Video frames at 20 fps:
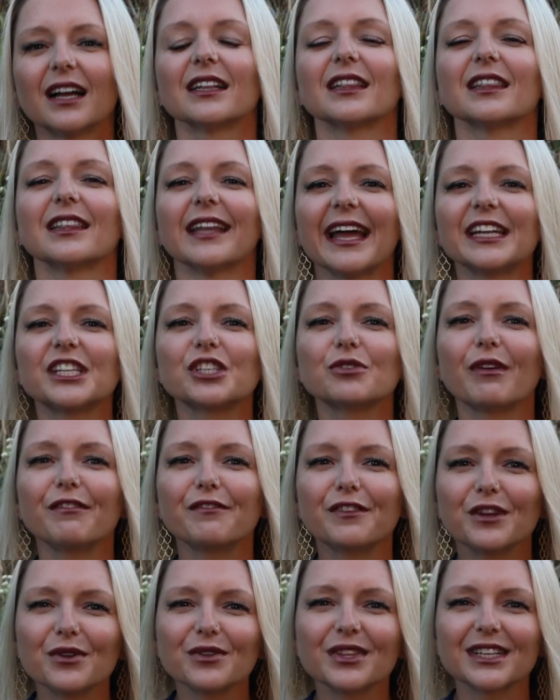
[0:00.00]
Let's
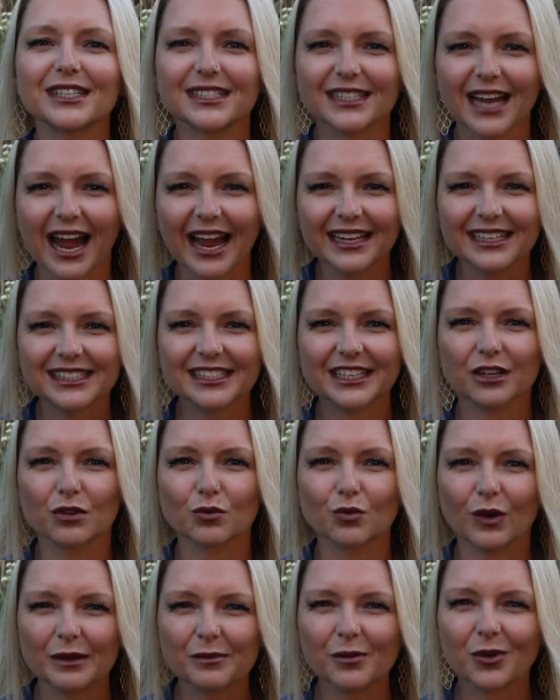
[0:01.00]
review the science here
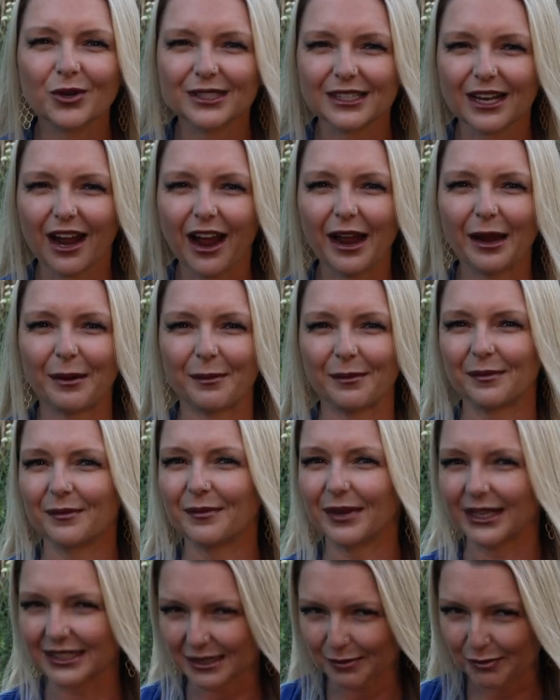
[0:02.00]
one more time.
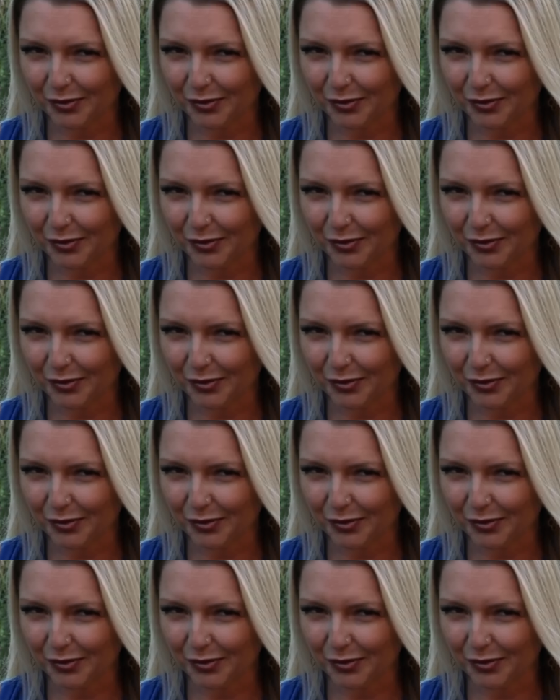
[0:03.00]
It's